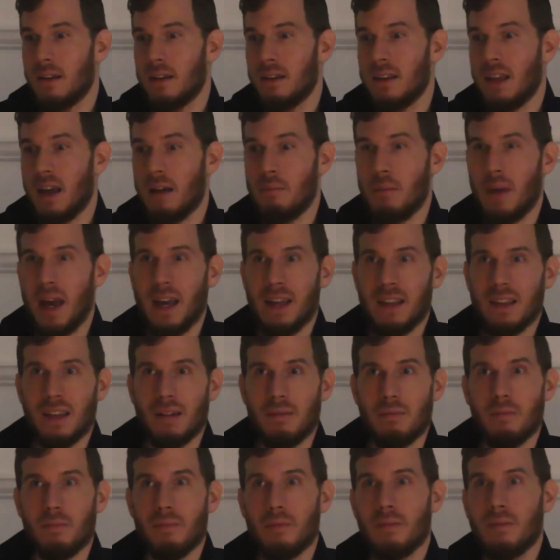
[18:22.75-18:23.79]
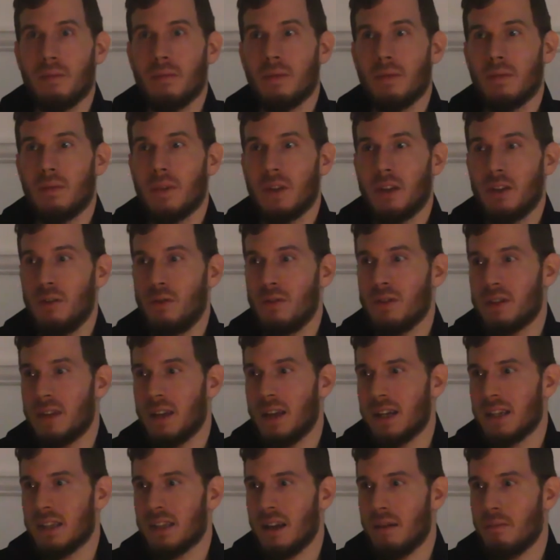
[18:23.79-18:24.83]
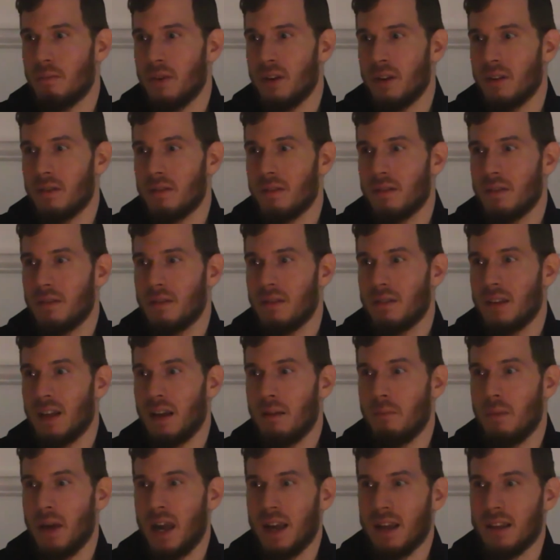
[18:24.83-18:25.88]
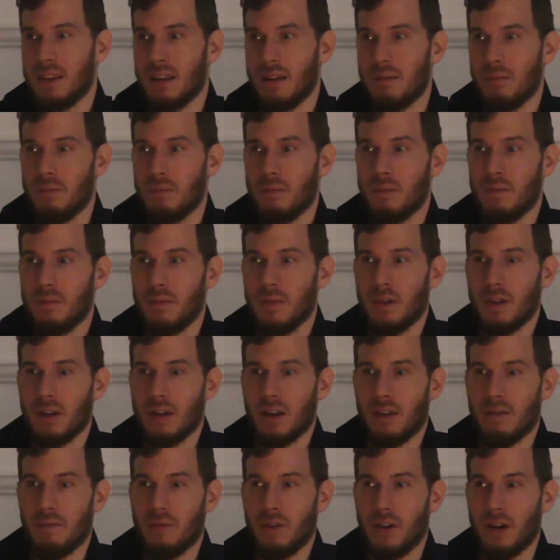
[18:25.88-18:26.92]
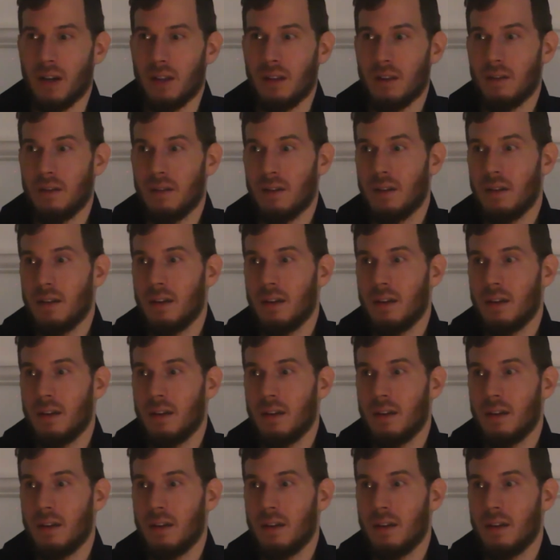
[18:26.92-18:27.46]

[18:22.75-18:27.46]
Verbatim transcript: they make them use their symbols, they make them convert,